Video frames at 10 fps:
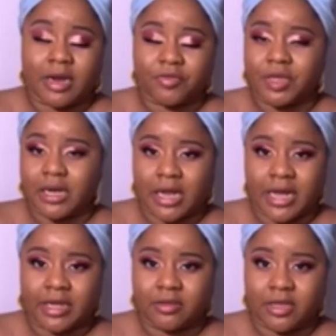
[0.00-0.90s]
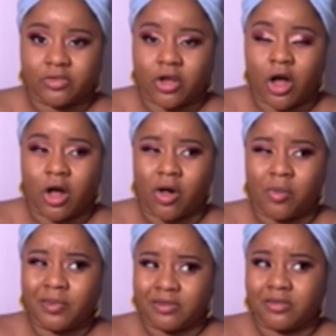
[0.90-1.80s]
I really like. It's called
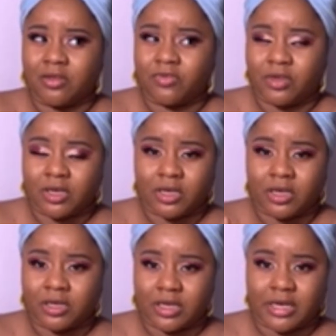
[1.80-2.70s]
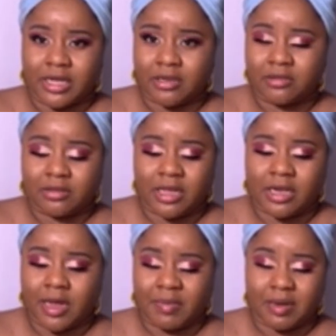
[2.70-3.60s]
Pacifica Condensed,
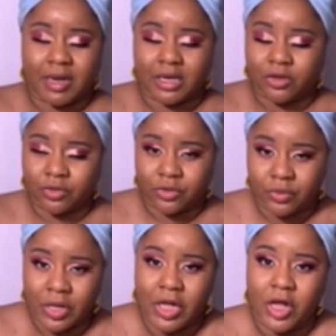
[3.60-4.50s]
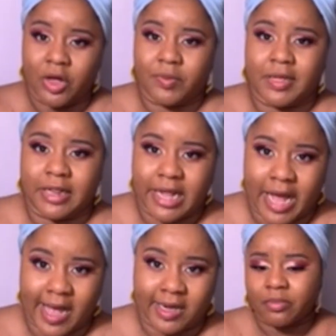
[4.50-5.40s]
and I made my logo with
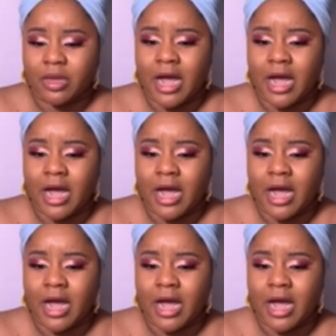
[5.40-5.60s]
that.